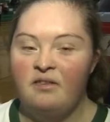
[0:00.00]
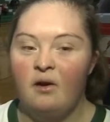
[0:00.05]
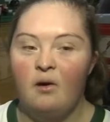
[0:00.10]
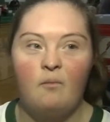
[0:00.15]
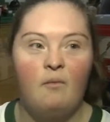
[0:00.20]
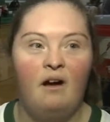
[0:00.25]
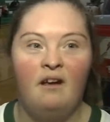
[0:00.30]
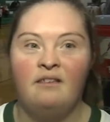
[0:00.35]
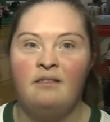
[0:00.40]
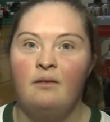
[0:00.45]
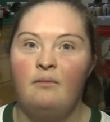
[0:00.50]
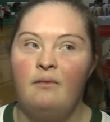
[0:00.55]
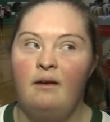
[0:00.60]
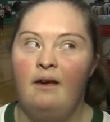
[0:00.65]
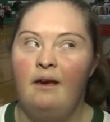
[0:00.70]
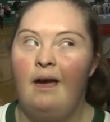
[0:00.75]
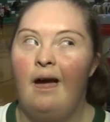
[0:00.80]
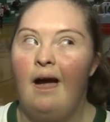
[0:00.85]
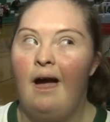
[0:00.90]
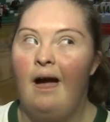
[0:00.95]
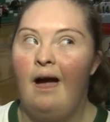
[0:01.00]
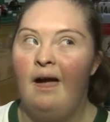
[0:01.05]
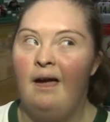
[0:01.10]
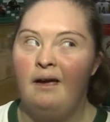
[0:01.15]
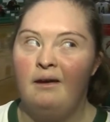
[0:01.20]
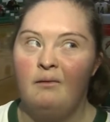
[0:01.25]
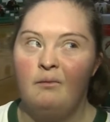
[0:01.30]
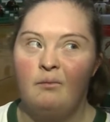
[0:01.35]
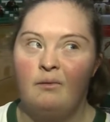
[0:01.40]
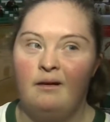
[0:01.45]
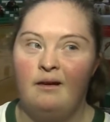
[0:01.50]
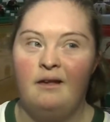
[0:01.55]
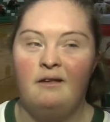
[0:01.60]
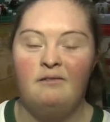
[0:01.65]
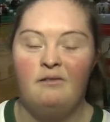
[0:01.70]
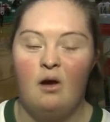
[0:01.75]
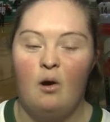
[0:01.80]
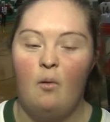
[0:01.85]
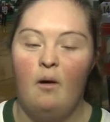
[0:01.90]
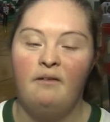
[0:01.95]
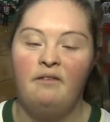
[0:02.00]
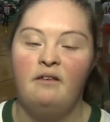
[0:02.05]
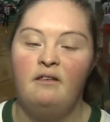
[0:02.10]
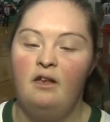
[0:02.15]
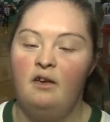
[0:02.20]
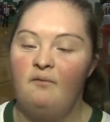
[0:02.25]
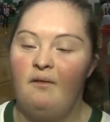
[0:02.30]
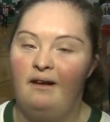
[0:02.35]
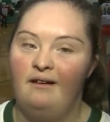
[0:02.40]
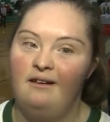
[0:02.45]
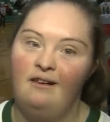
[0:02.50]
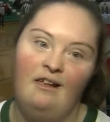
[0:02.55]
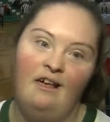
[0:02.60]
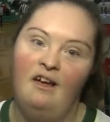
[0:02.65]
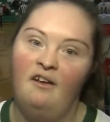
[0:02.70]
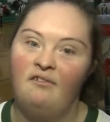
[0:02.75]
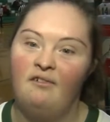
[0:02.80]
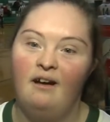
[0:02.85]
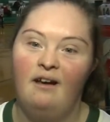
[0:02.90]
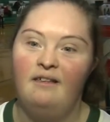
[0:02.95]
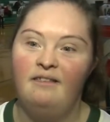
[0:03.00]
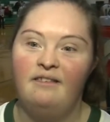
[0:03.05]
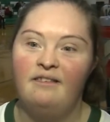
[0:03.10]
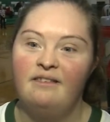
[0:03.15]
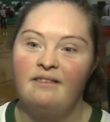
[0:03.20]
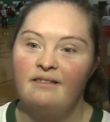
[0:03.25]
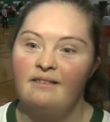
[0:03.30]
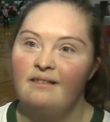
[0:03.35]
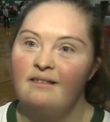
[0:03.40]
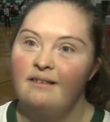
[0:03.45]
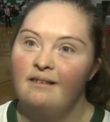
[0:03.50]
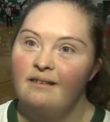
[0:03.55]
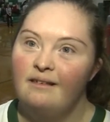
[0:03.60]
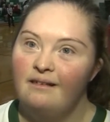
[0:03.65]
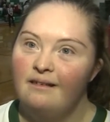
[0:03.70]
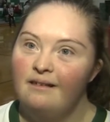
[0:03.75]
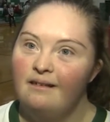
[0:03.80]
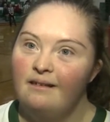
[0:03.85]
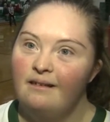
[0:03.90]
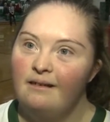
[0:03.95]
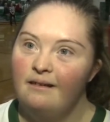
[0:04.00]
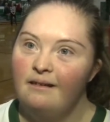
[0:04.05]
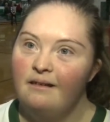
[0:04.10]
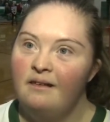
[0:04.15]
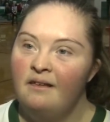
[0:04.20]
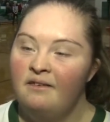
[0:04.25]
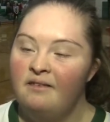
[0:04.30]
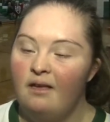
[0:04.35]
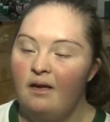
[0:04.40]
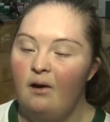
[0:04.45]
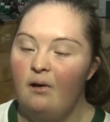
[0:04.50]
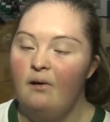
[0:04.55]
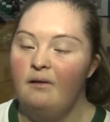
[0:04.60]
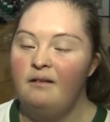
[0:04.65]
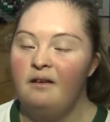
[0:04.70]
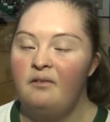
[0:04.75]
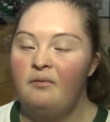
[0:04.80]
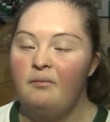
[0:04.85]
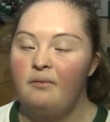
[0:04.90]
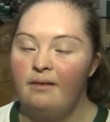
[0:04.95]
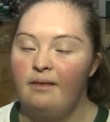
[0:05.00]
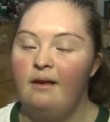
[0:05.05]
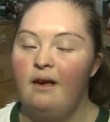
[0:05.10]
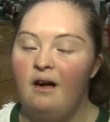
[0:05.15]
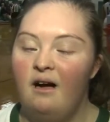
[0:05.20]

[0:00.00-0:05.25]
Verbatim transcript: so much to me. I wouldn't know what to do if I didn't have friends. So it was just really